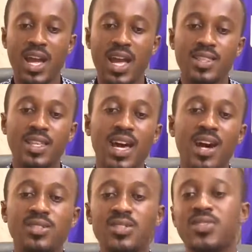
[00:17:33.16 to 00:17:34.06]

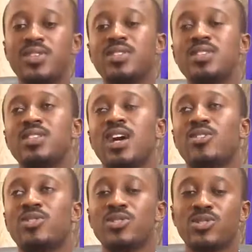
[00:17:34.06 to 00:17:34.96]
Ethical differences
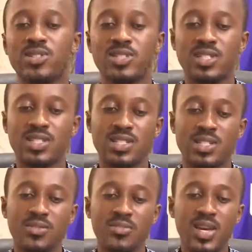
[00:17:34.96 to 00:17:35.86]
across cultures
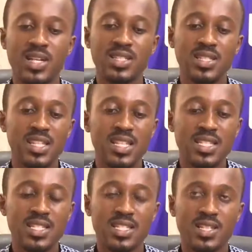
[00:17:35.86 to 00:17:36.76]
make
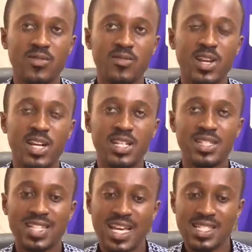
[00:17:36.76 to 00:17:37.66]
these very
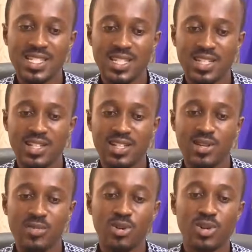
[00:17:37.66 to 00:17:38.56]
dicey,
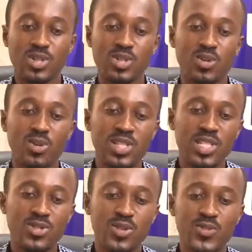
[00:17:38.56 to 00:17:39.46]
because what
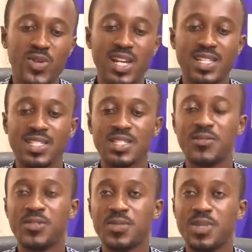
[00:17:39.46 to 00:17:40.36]
the software license
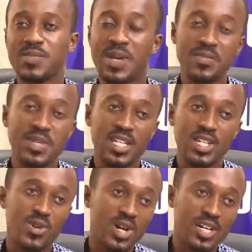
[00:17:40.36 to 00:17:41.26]
infringement might be in
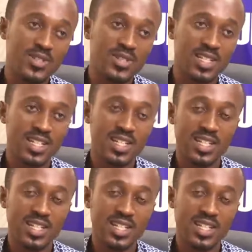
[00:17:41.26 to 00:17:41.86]
your country